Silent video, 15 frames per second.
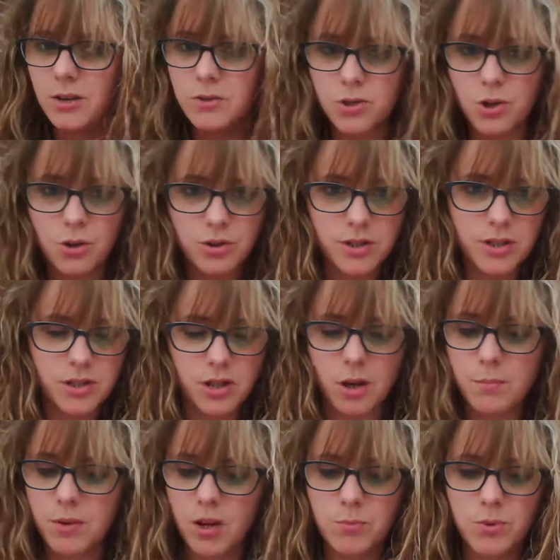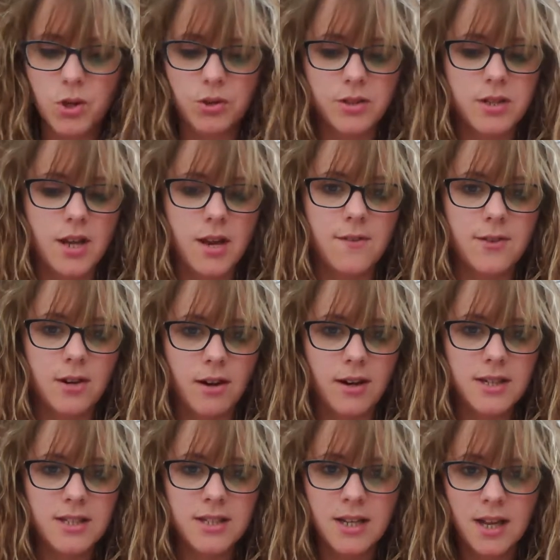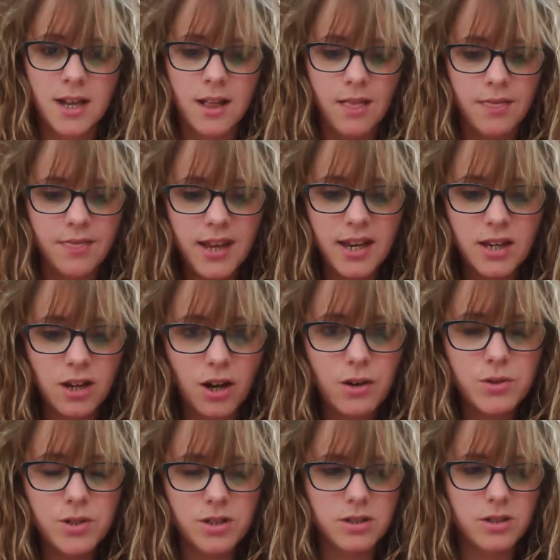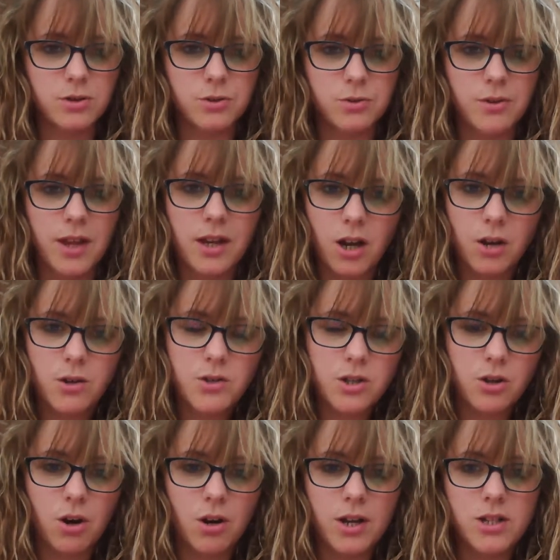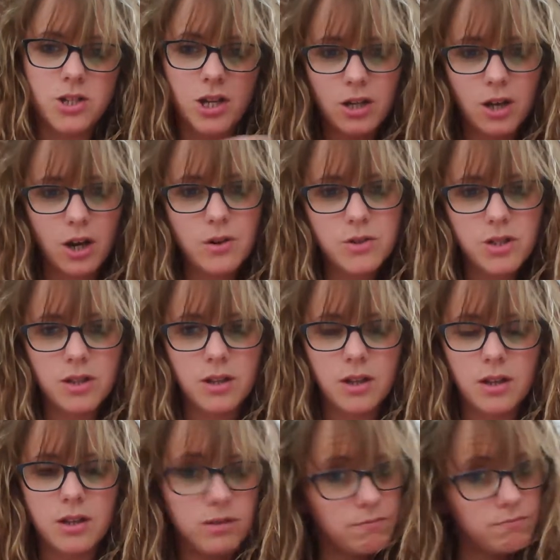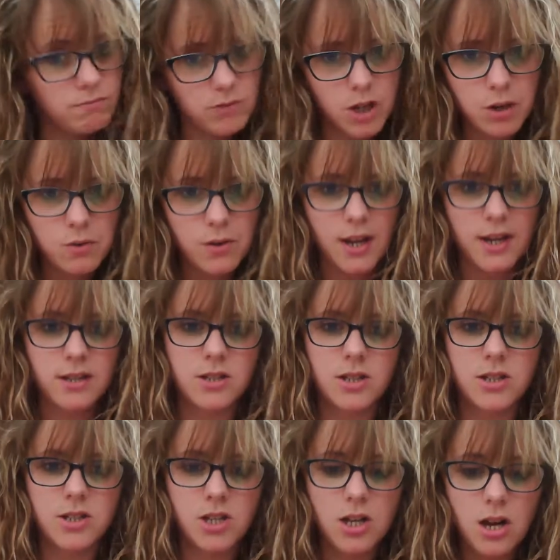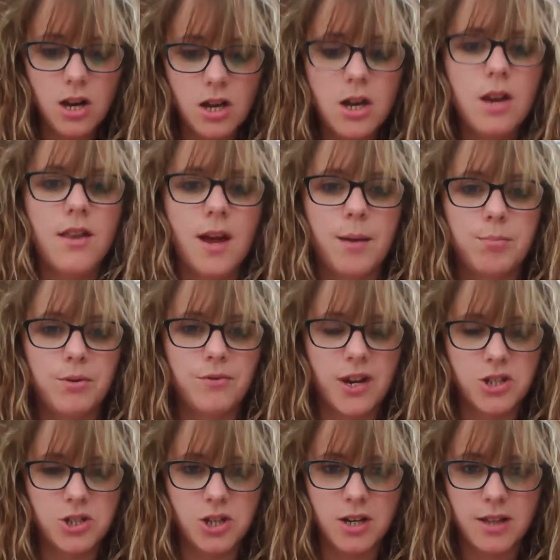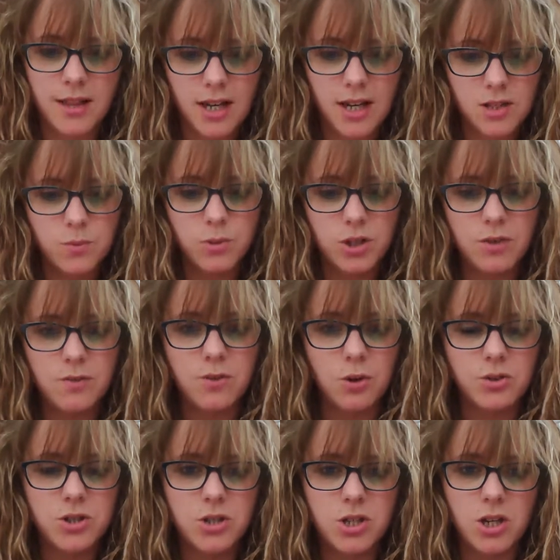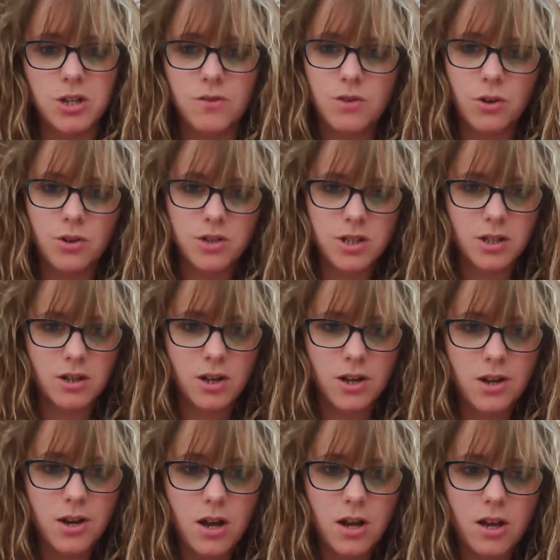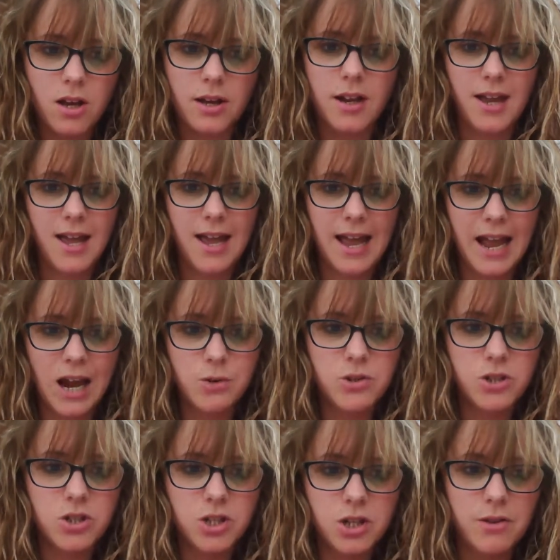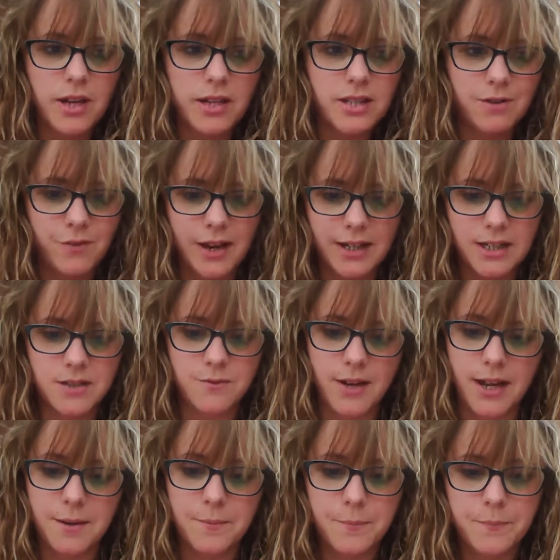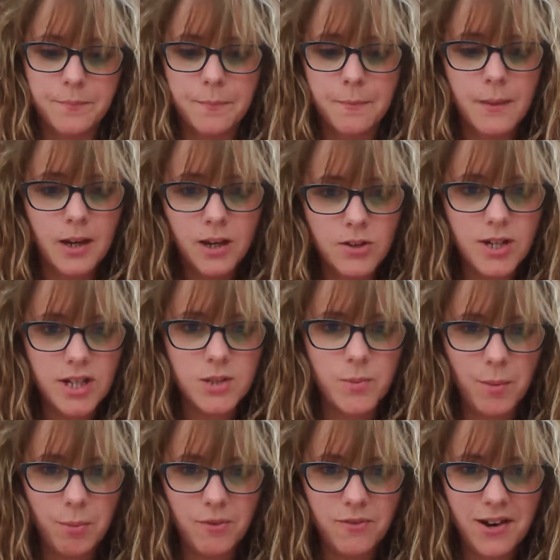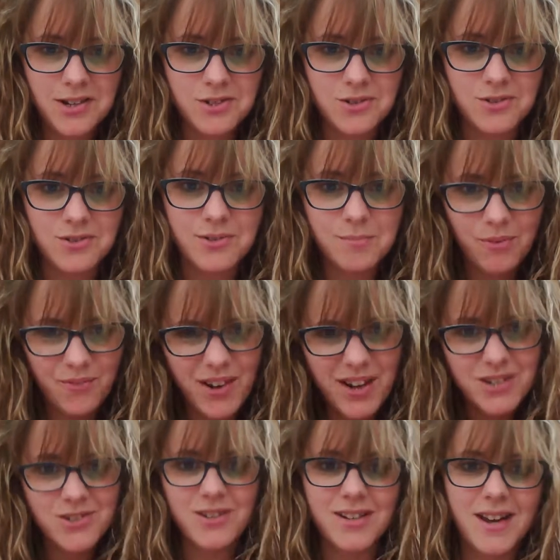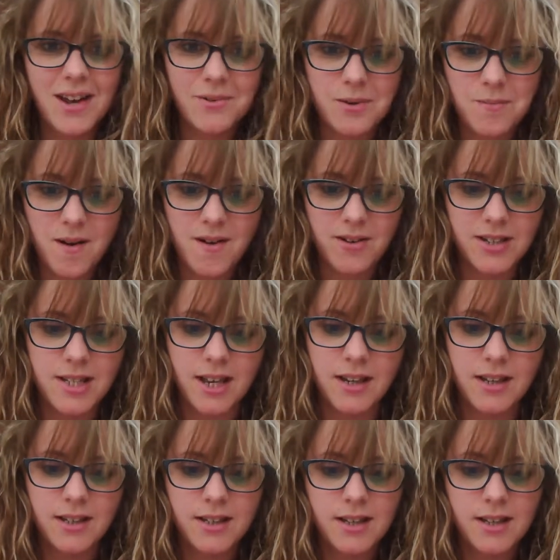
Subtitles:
doctors don't become doctors overnight. They go to school, they go to college, they go to uni to learn their profession, and that's what you've got to do. You've got to learn how to do this effectively. You need to be a professional at network marketing,